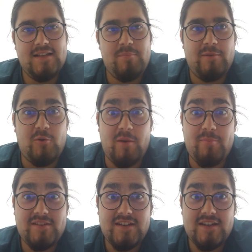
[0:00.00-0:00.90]
Been quite
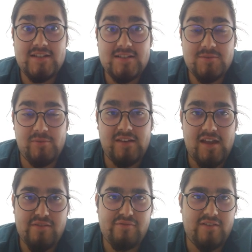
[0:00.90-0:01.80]
busy with
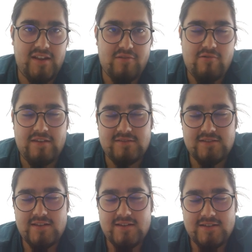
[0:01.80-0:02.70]
life and other things,
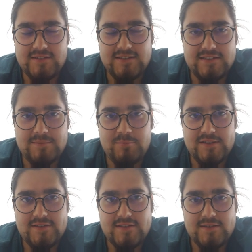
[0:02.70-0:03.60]

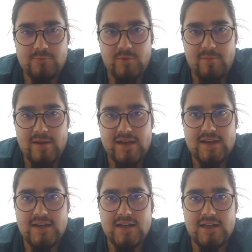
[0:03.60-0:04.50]
but we're back
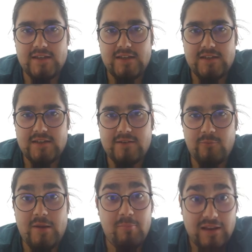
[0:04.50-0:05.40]
and
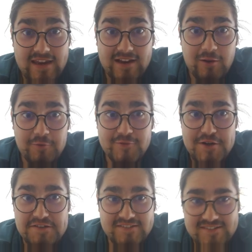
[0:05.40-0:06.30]
we're playing a lot of chess.